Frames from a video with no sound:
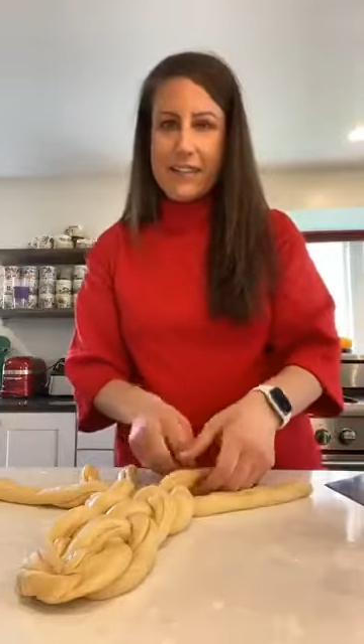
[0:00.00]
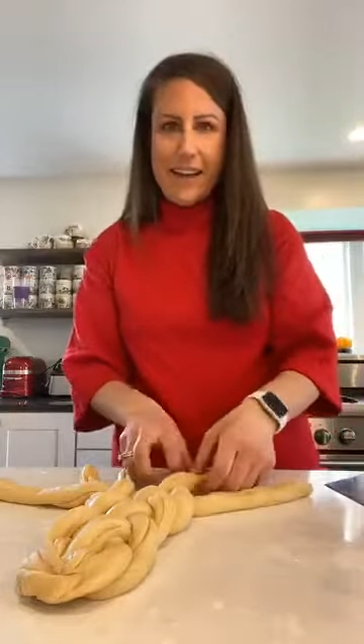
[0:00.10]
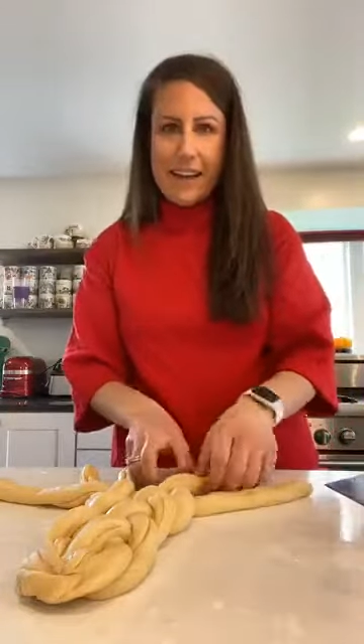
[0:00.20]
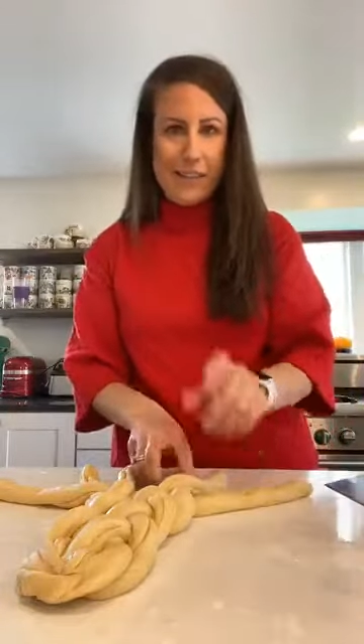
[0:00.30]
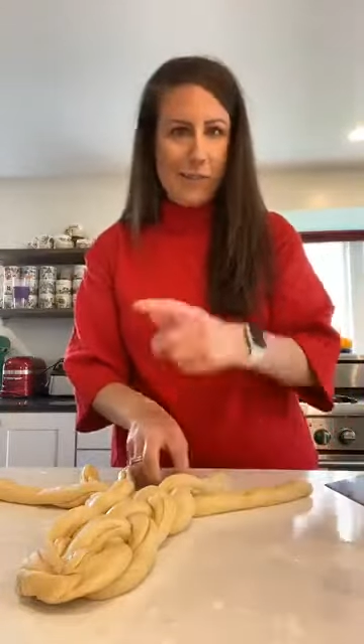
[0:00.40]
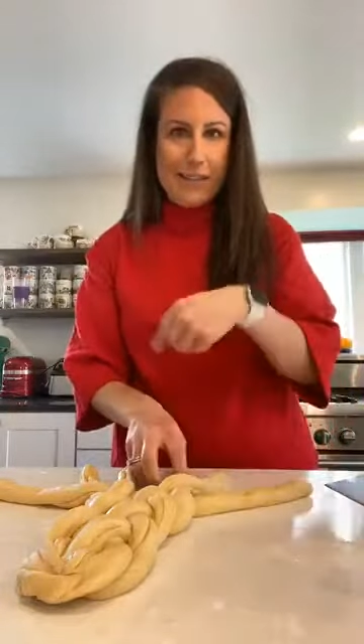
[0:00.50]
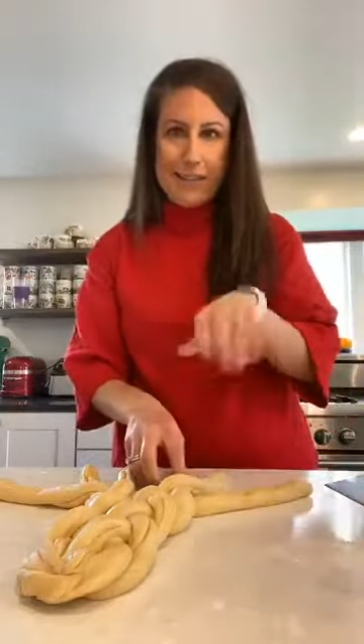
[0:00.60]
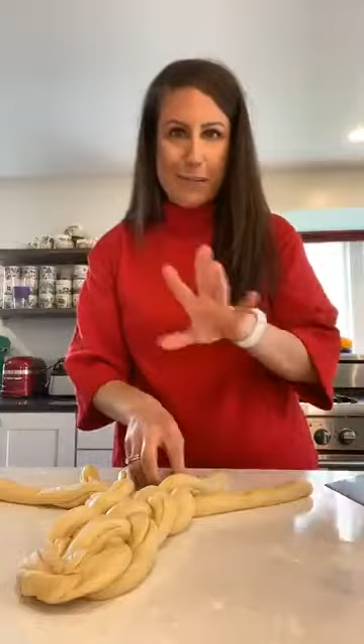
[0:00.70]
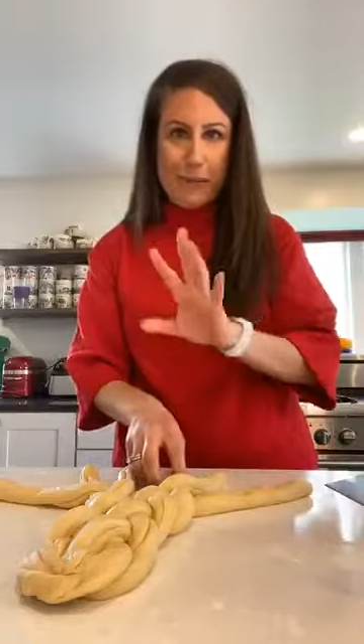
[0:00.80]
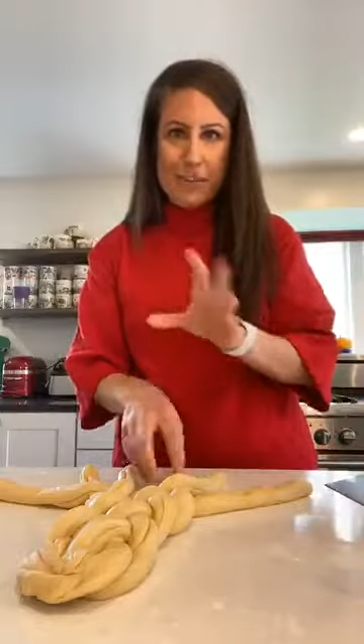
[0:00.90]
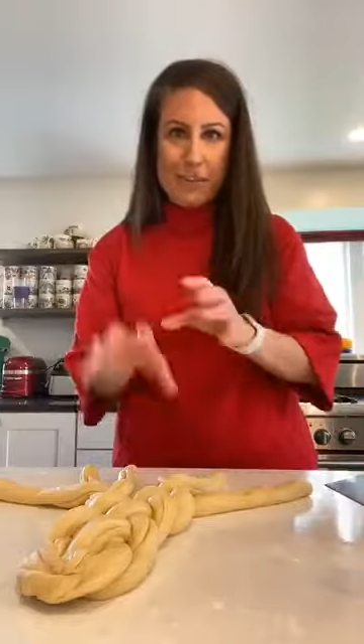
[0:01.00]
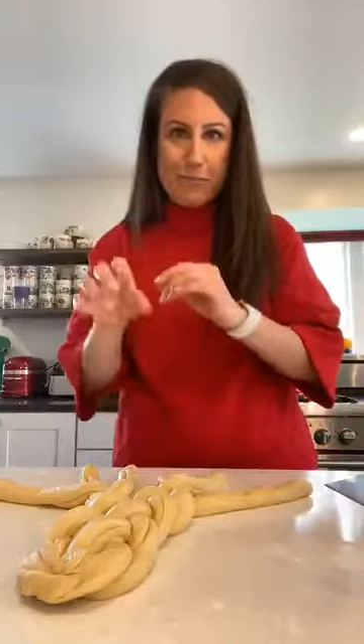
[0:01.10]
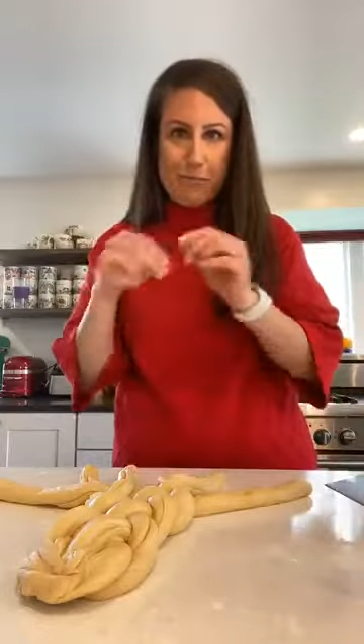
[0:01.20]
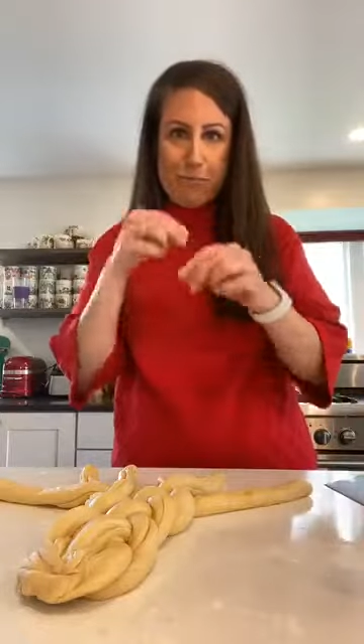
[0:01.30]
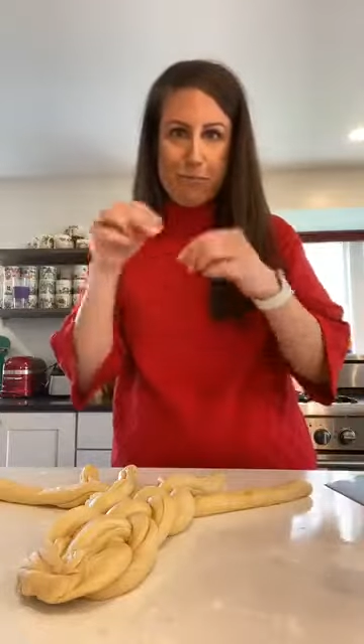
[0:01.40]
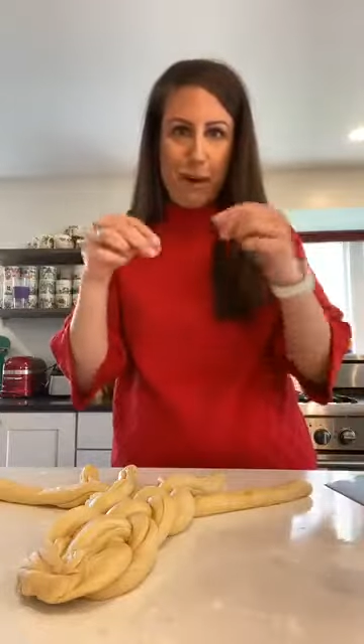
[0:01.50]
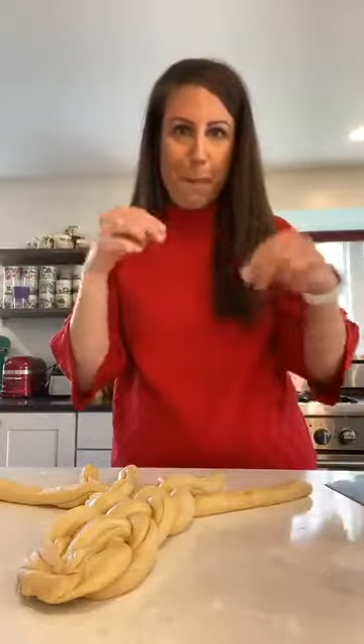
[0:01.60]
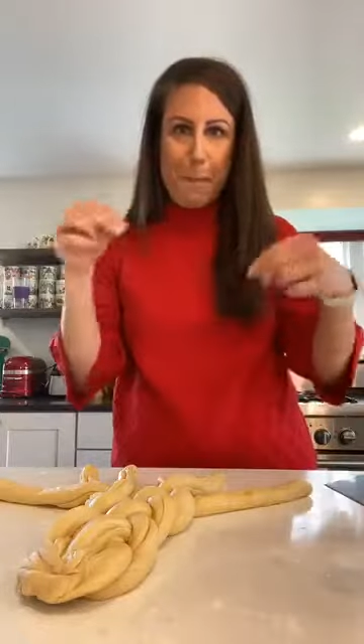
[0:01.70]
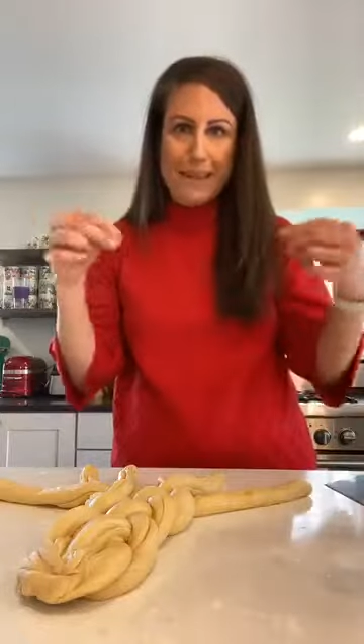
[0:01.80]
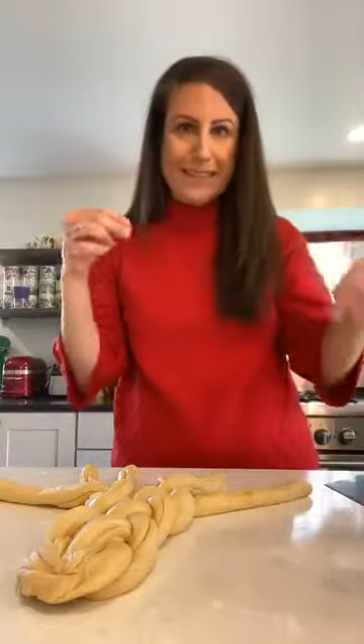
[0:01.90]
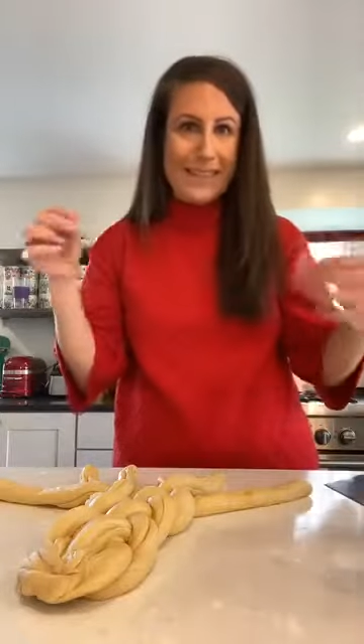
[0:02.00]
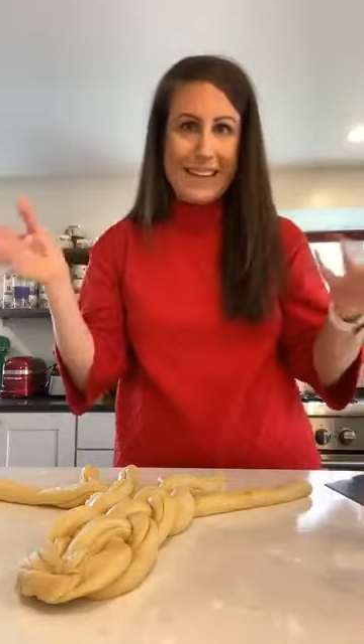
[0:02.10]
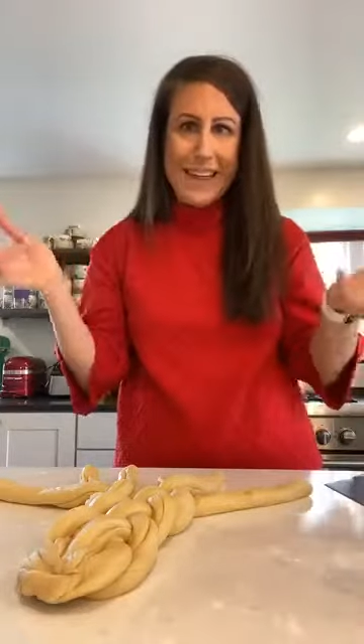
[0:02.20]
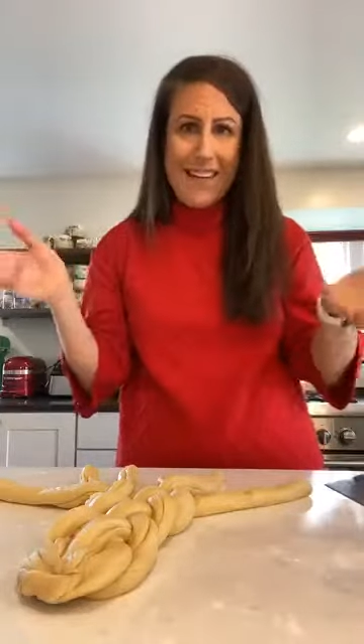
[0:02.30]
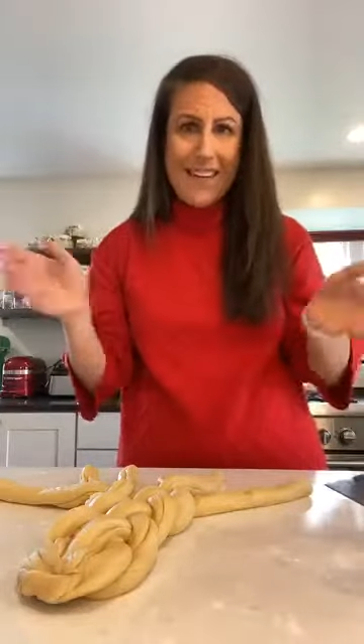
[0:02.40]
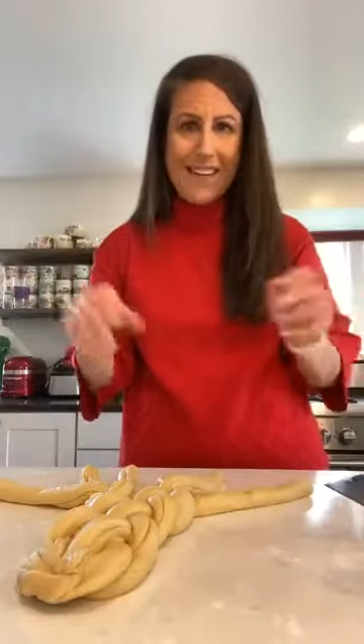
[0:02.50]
like twist a bunch of bread pieces together.